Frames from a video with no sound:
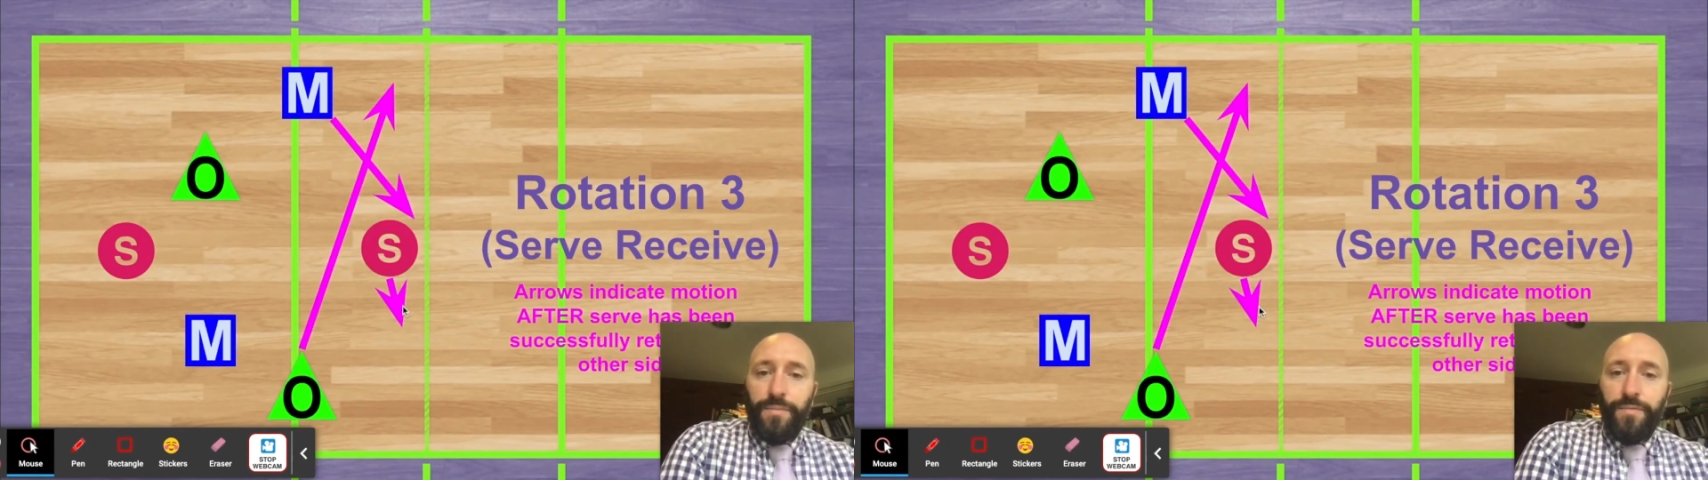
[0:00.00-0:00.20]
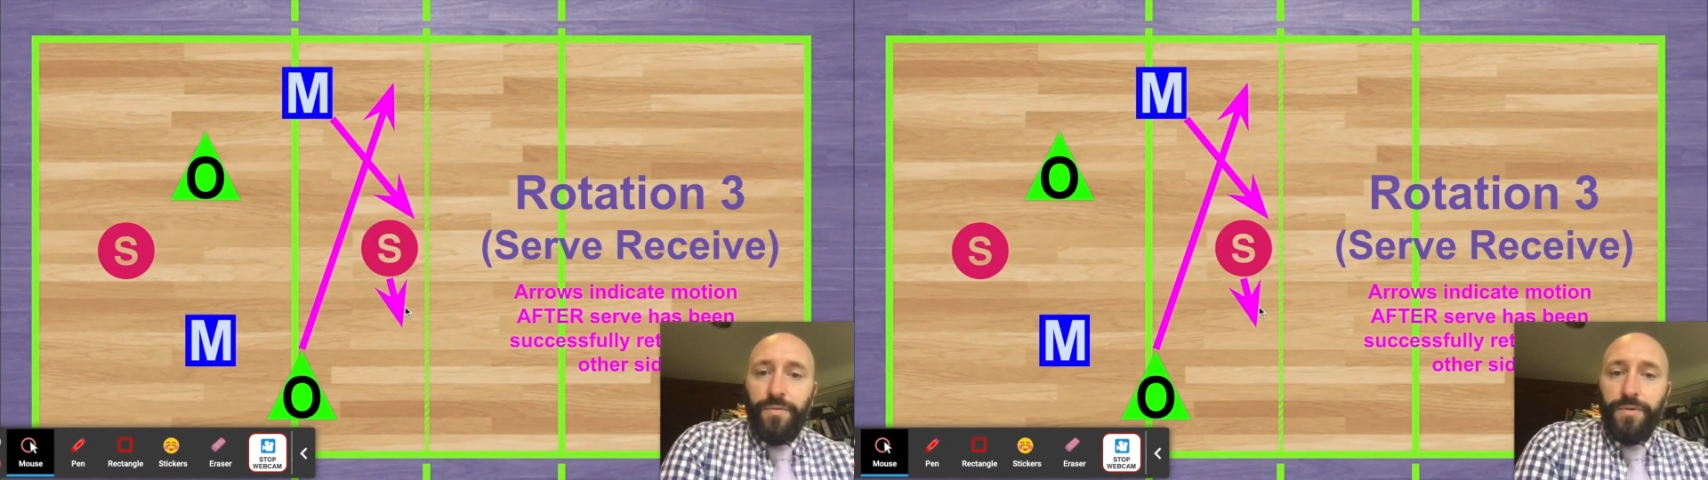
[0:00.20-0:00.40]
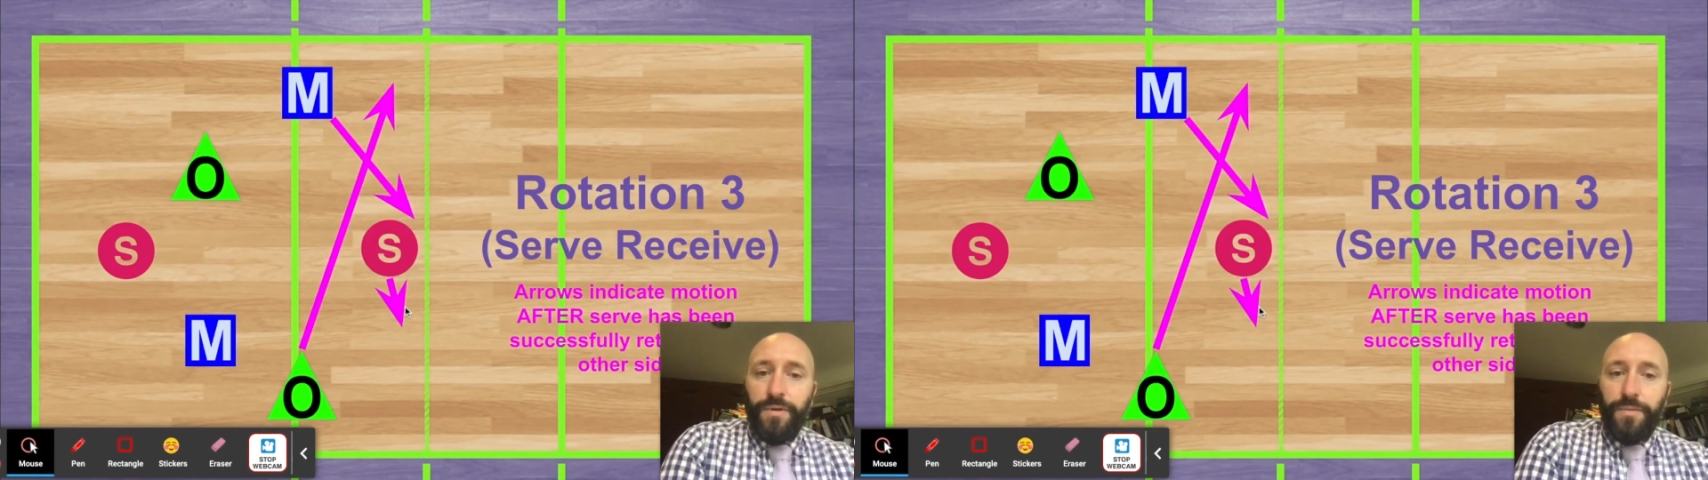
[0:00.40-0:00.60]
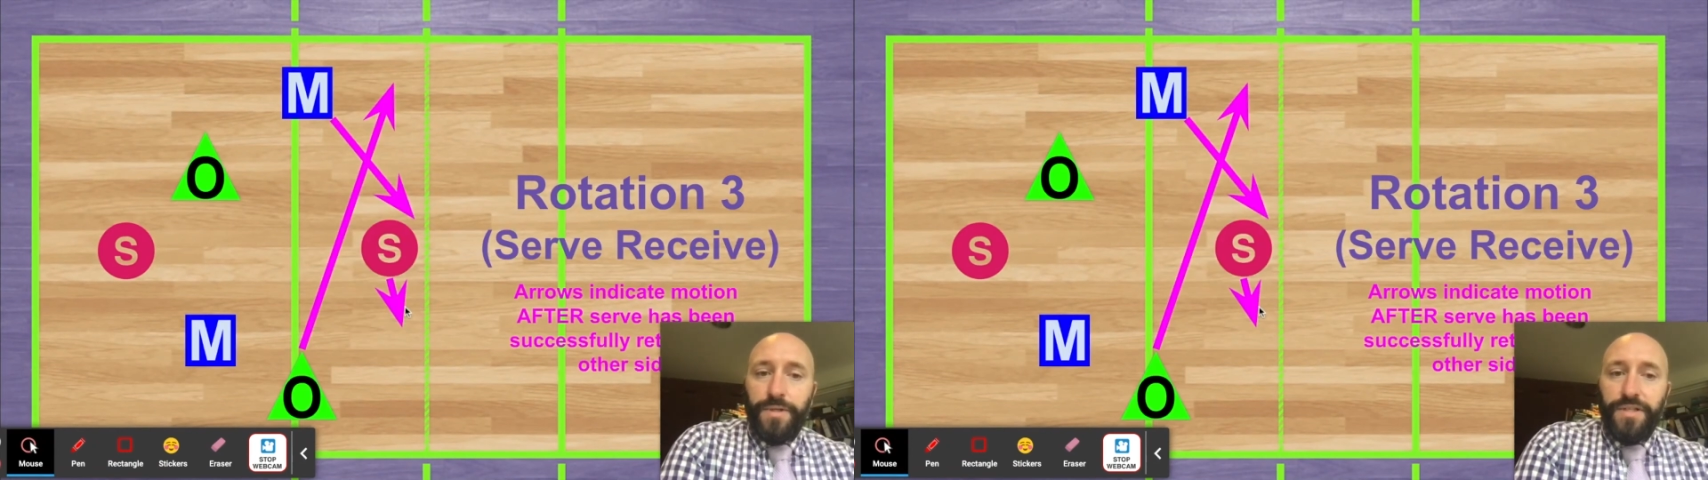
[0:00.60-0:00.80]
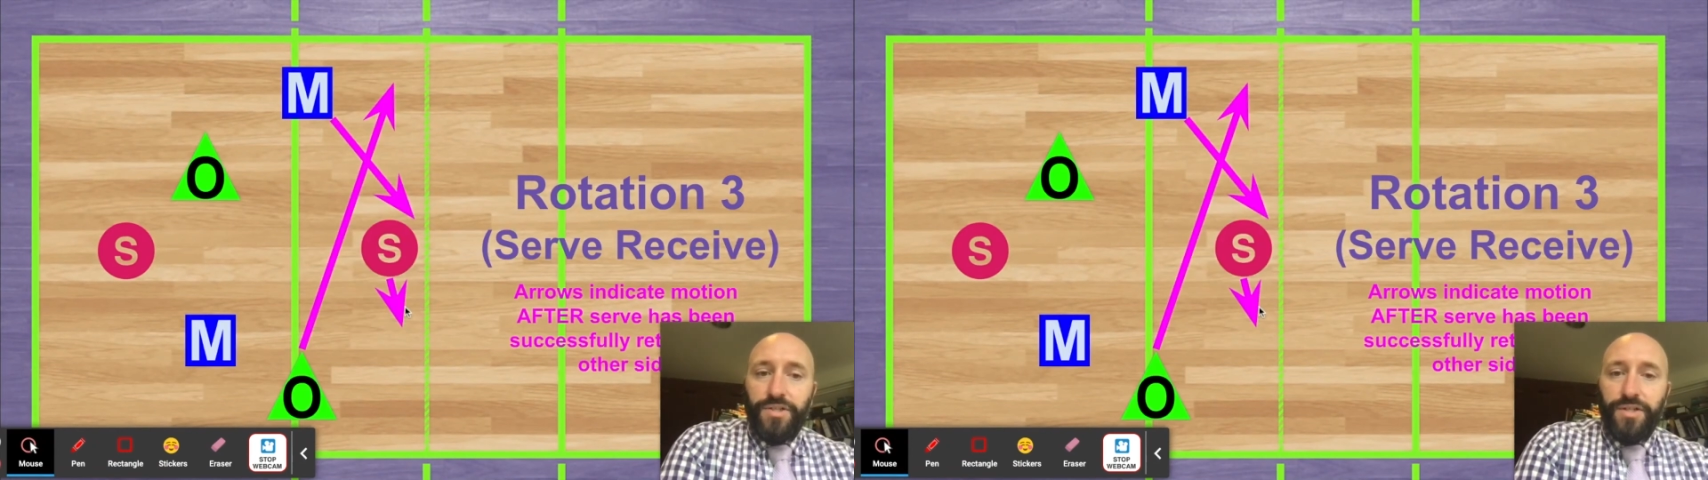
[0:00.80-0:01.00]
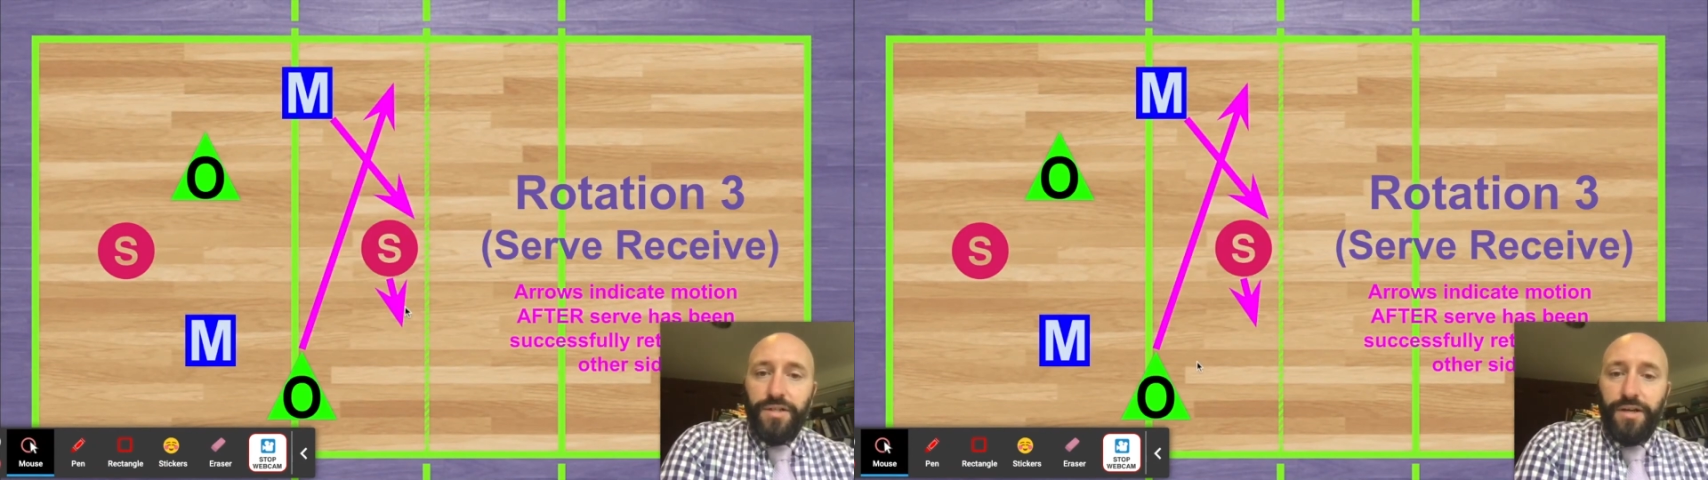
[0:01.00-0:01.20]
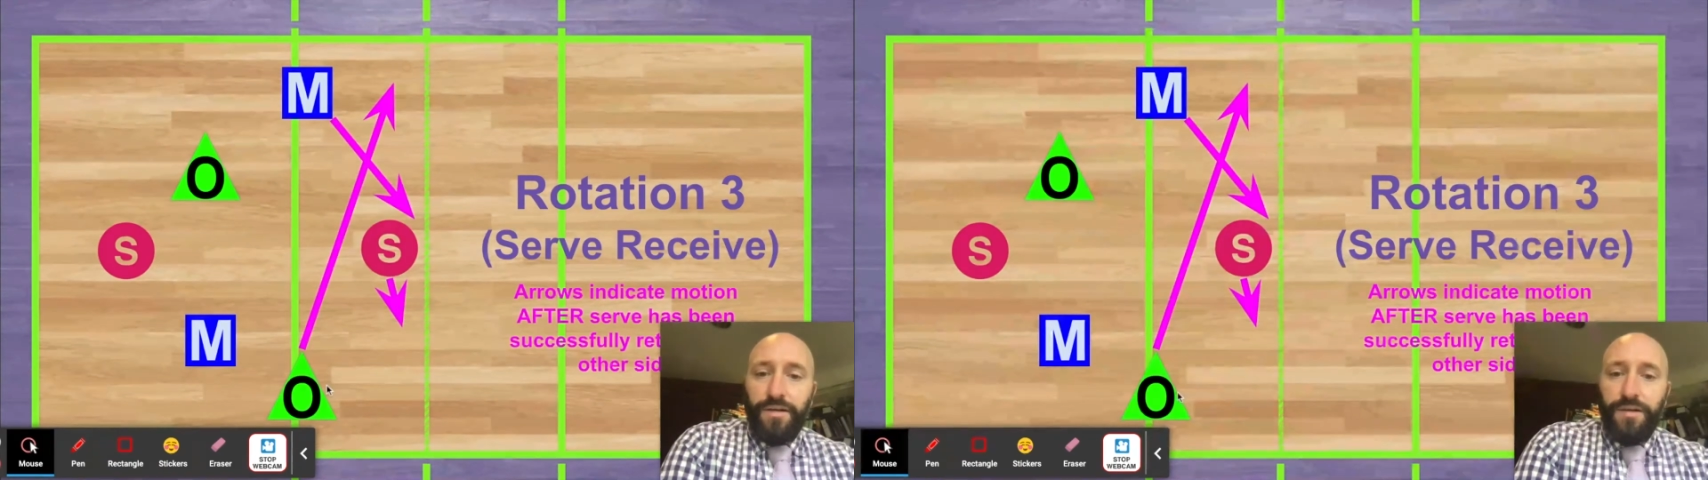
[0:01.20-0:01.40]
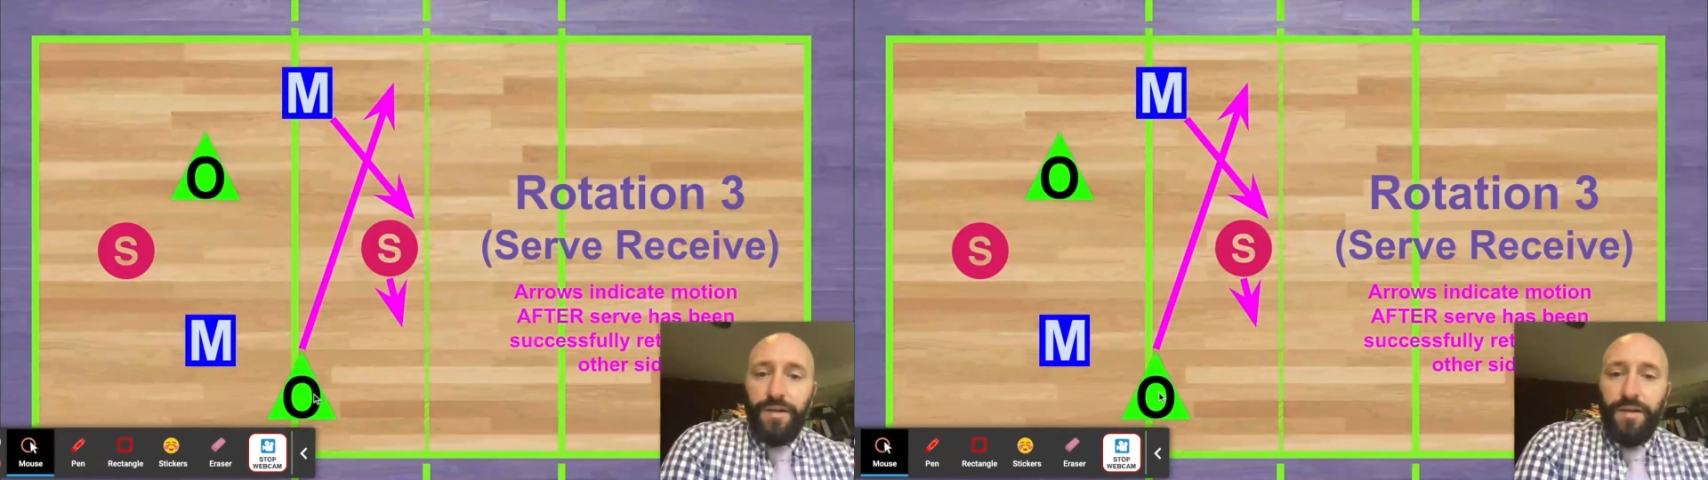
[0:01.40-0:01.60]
their little position there.